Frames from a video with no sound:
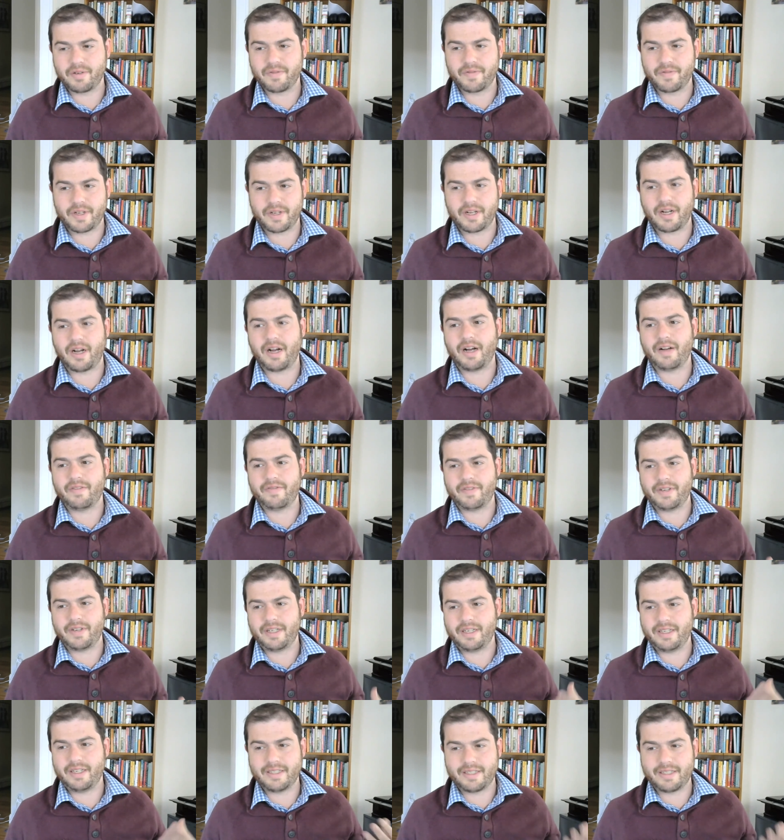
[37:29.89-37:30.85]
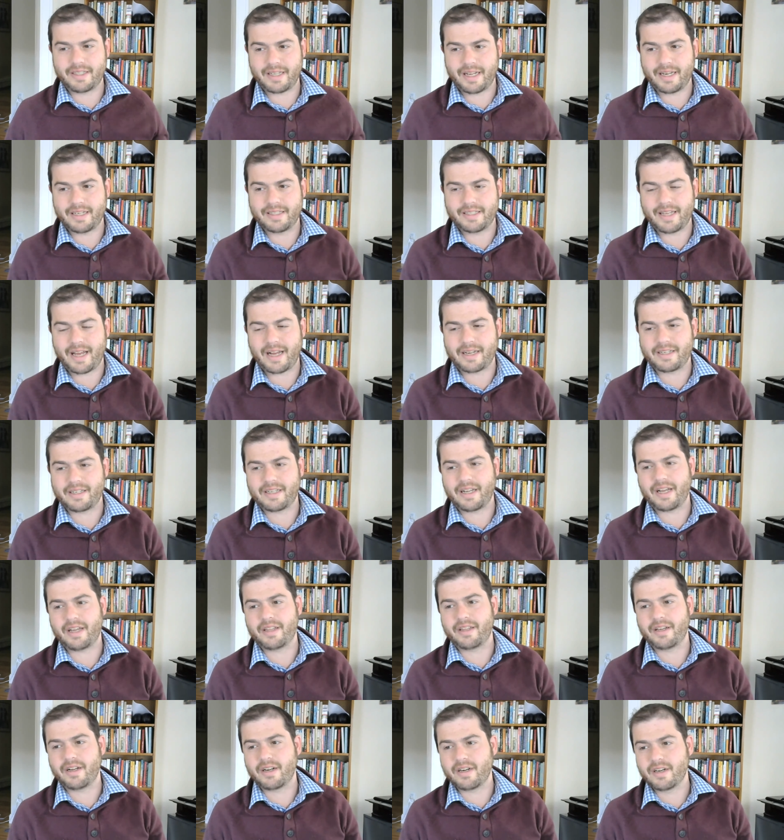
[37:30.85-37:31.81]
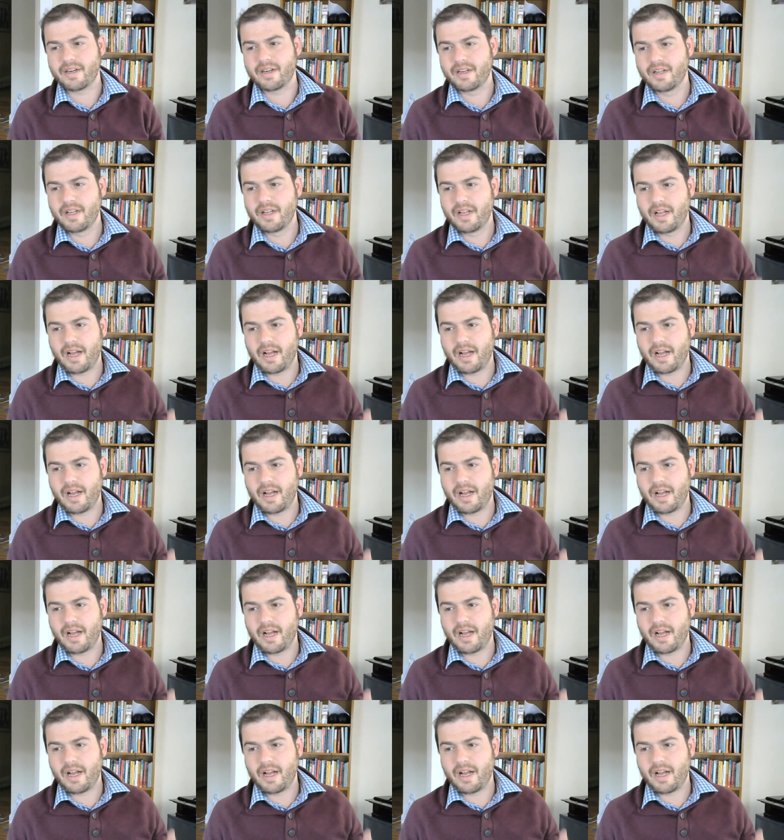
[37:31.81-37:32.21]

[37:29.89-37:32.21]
goofing off and he needs to get his act together.